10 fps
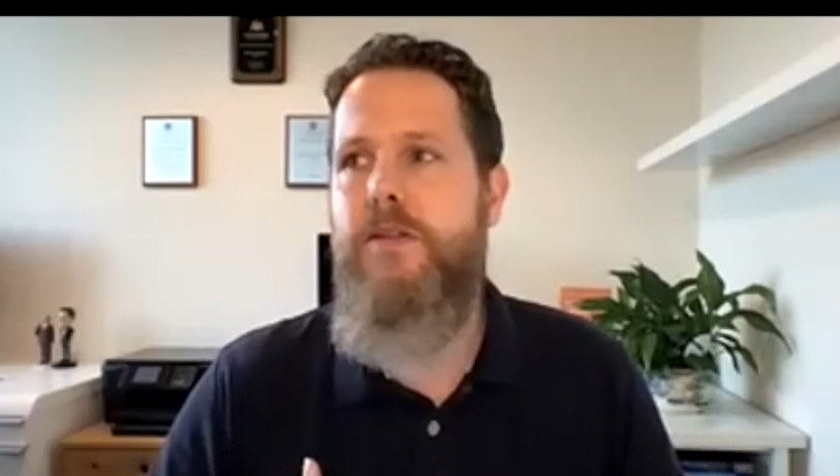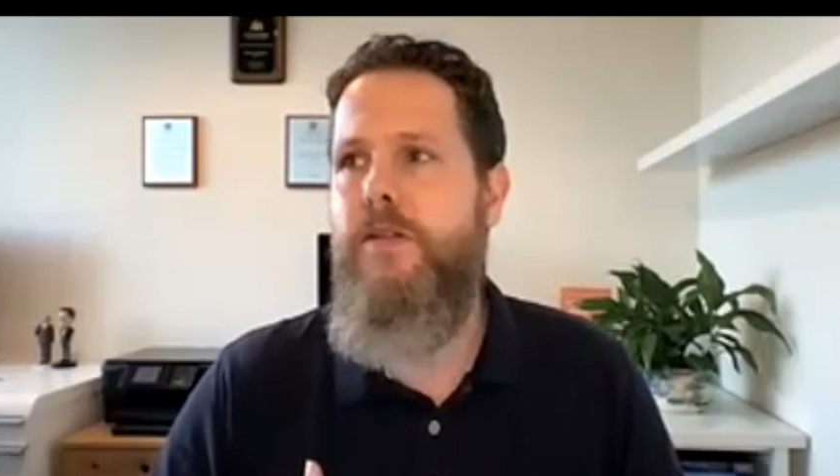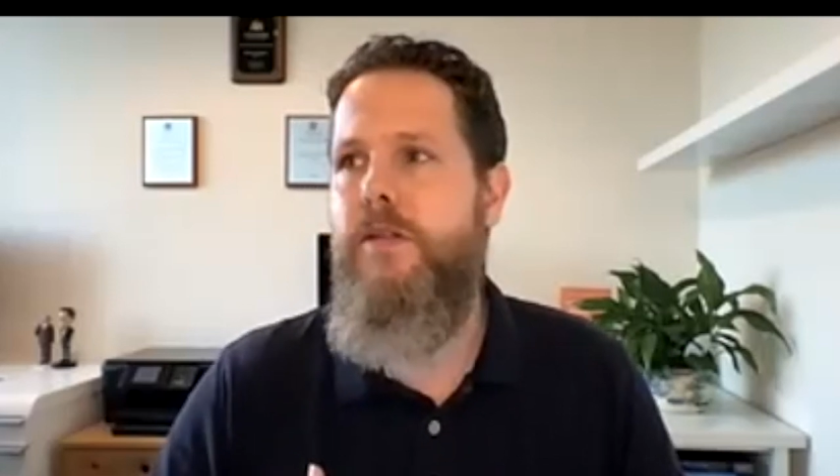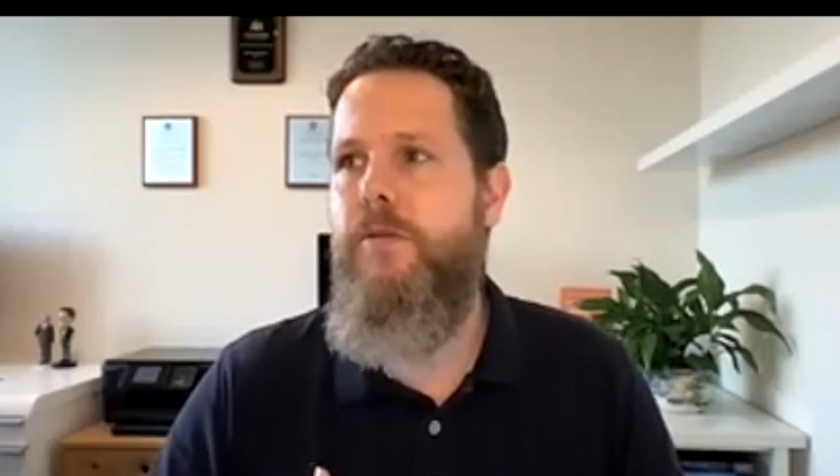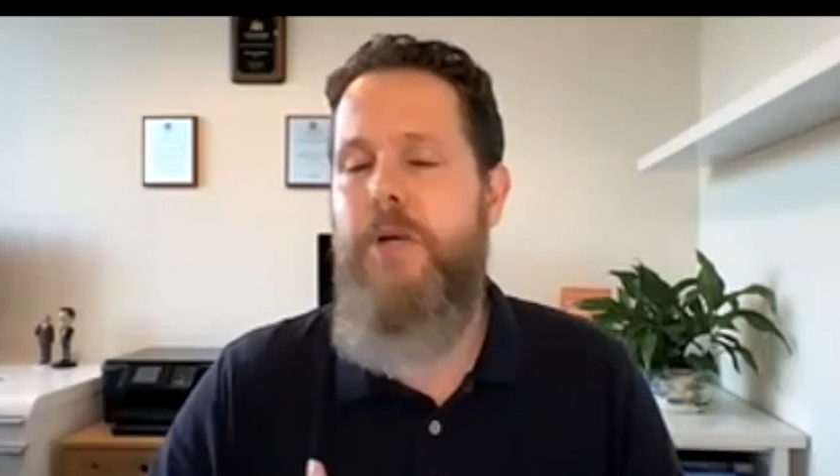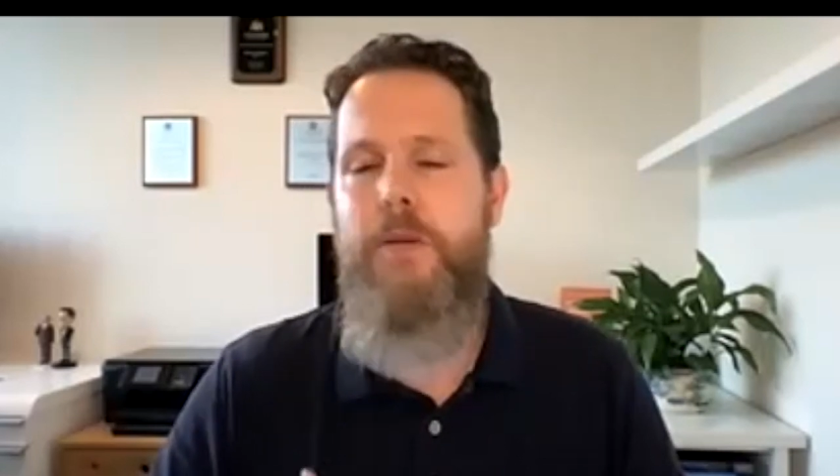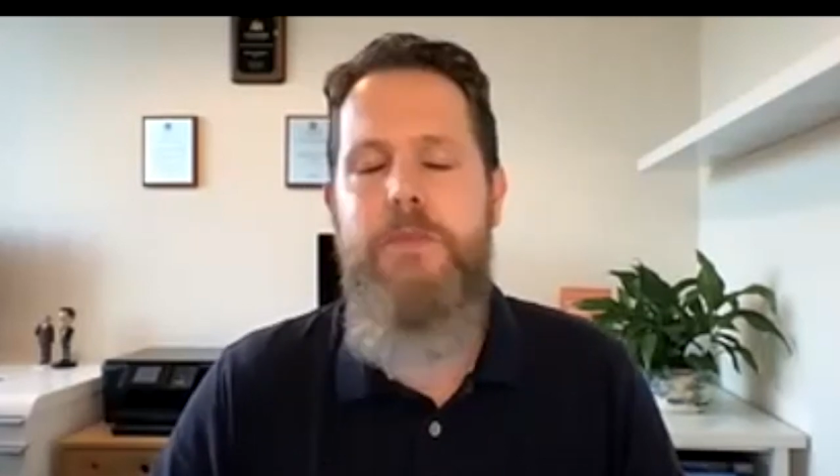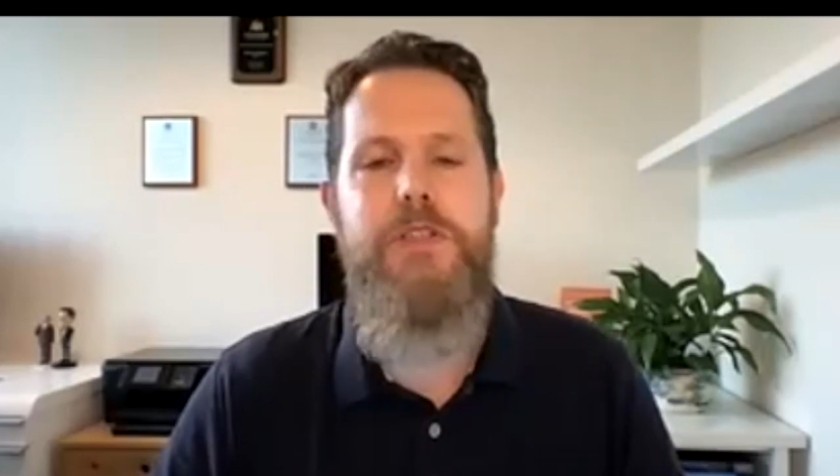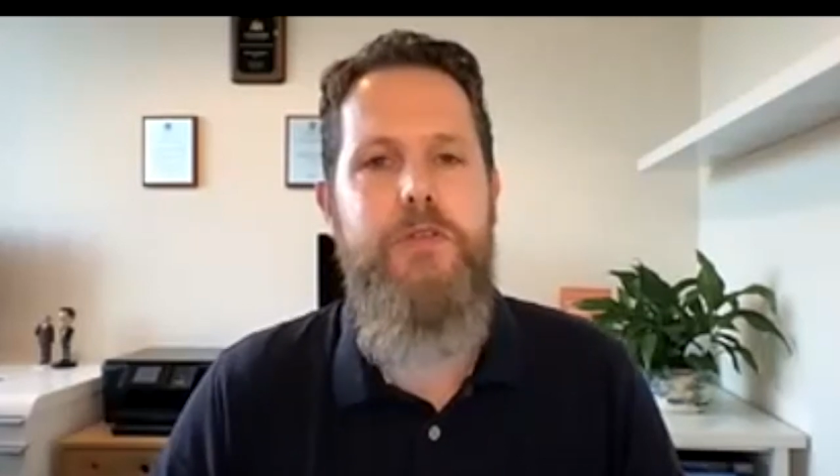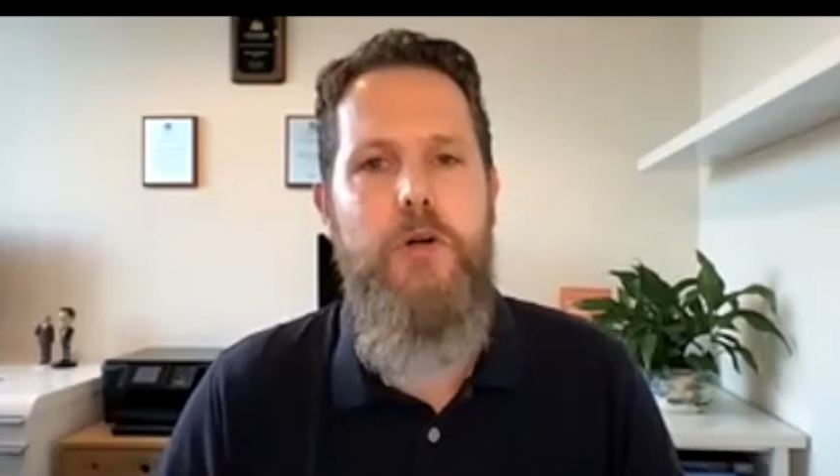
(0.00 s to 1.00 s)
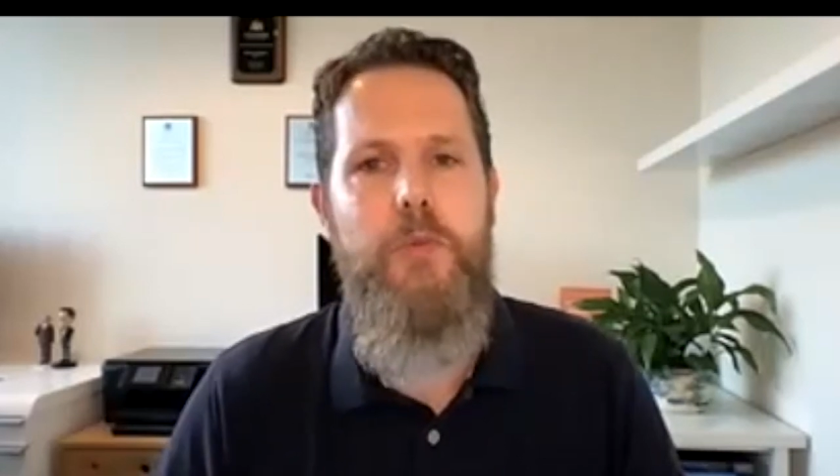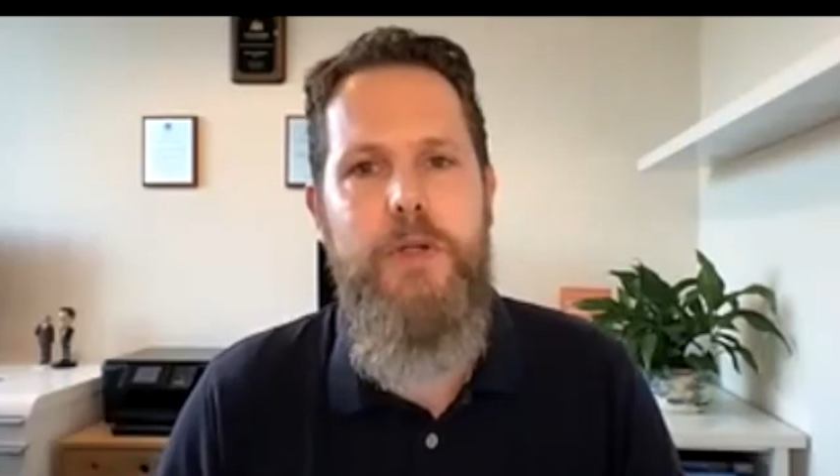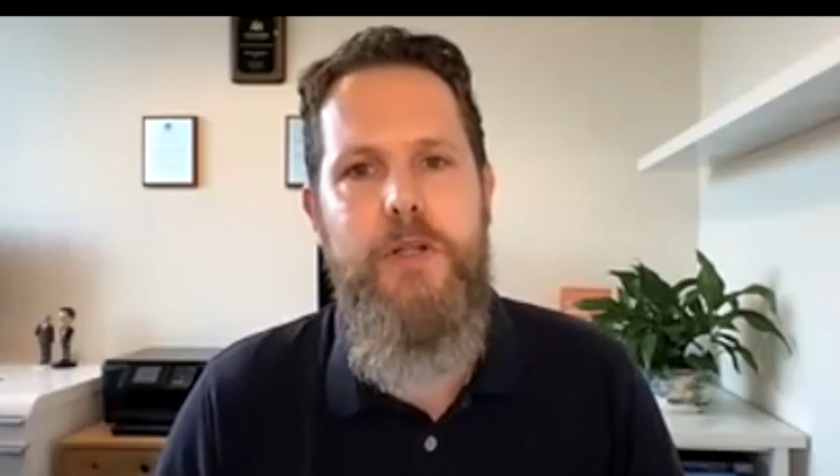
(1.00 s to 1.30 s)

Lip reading: the premise of open